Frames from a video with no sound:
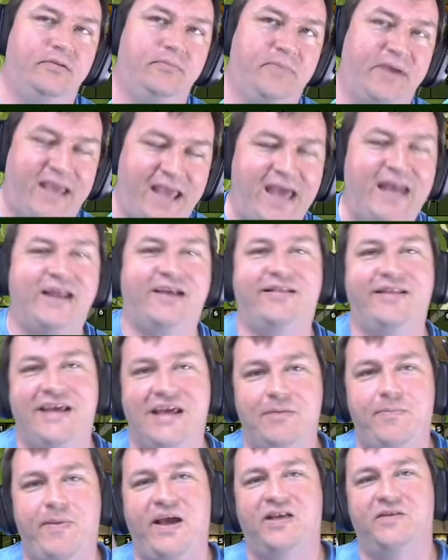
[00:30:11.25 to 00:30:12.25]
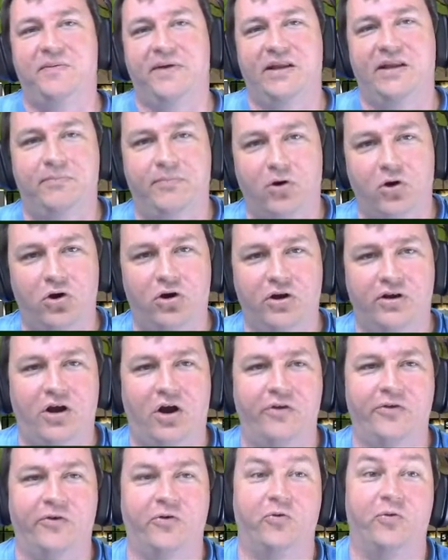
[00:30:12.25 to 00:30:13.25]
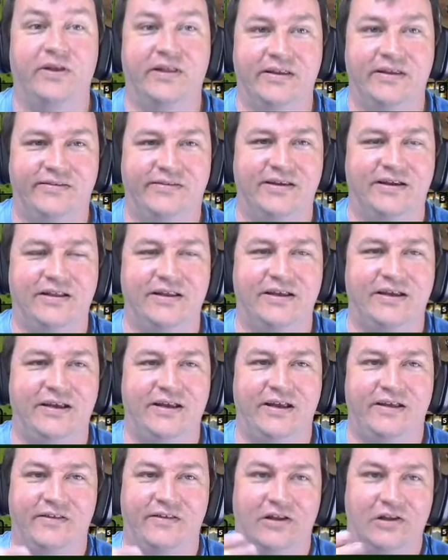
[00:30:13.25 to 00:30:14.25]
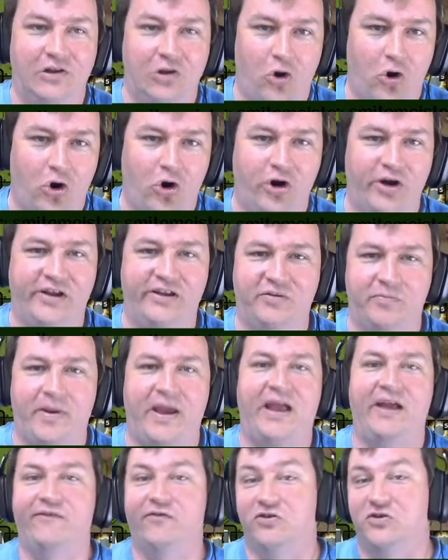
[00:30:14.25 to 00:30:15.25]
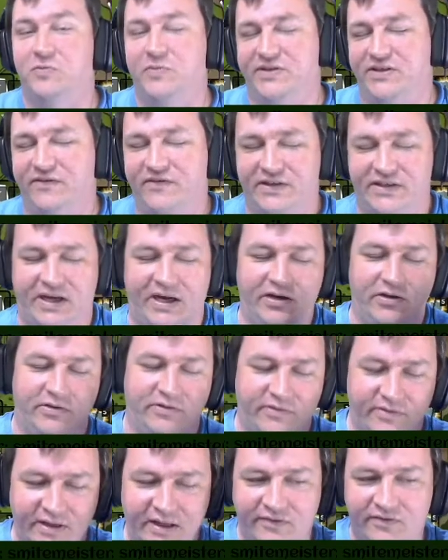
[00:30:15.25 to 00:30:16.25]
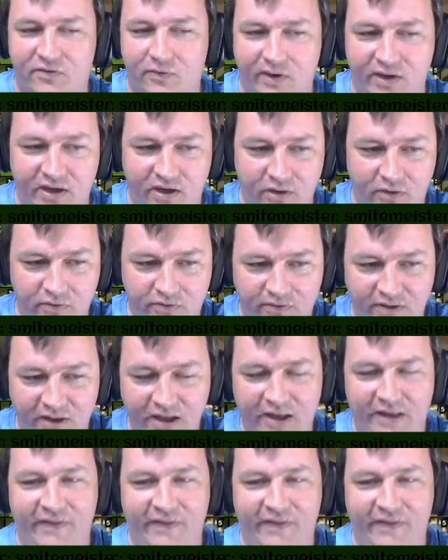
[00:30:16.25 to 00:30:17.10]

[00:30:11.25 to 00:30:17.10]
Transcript: Mechanically, he pays by the bulk, although realistically, in the lore, he's paying for specific titles. That's the way it goes.